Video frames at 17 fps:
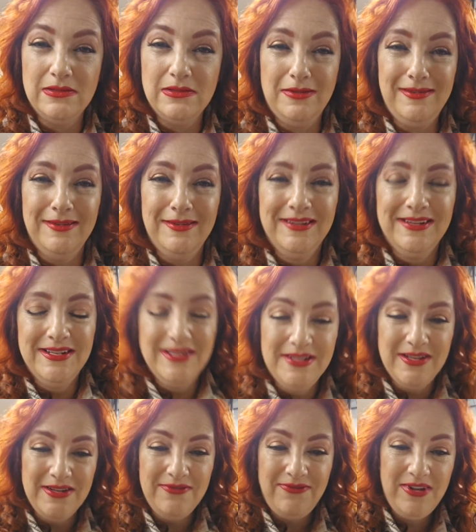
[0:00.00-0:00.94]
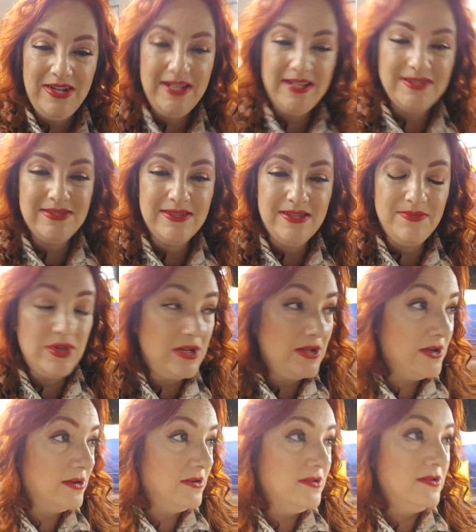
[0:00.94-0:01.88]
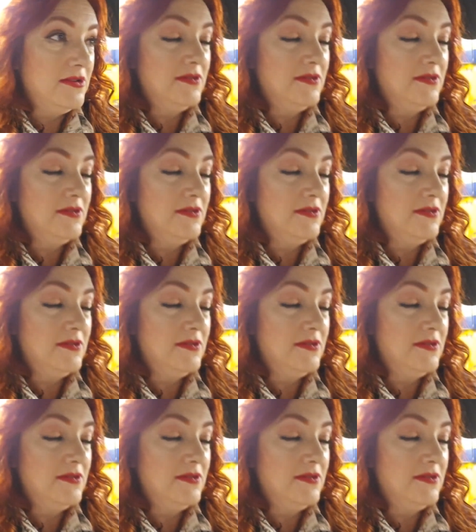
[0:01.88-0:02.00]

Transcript: If it is, let me know.